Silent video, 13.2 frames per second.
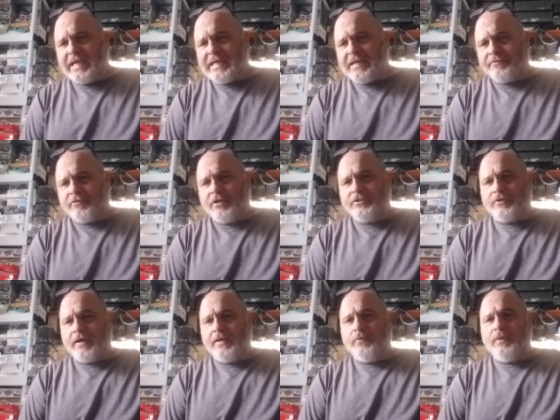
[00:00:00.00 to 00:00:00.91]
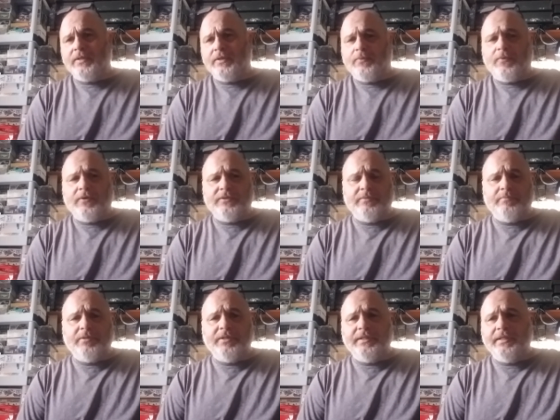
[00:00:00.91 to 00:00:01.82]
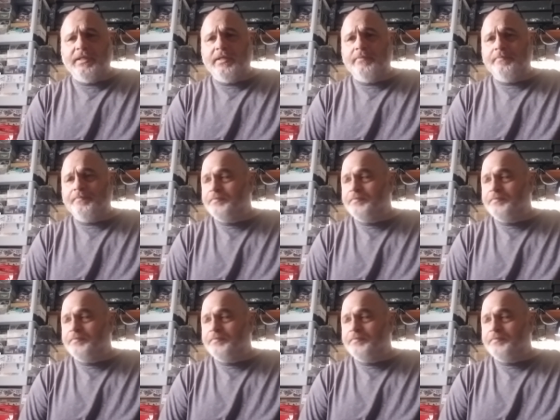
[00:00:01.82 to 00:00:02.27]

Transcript: I got frustrated with it once and put it up.